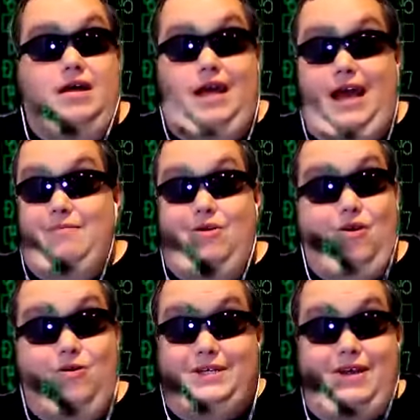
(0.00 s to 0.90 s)
And
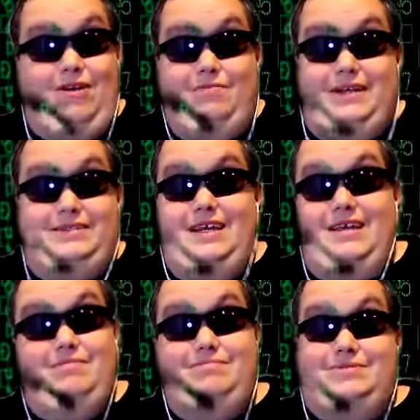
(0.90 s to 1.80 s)
Mahomes carried my
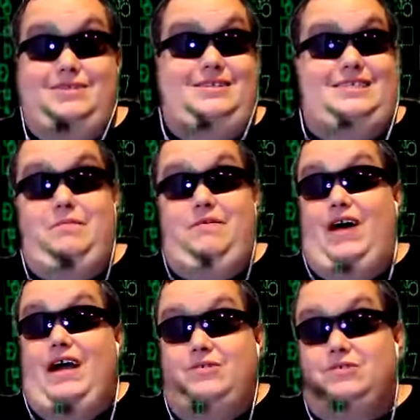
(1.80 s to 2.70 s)
team to the
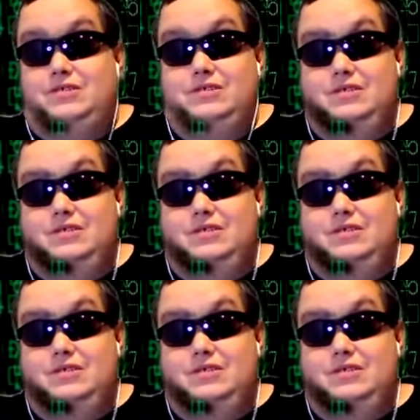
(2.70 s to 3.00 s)
semifinals.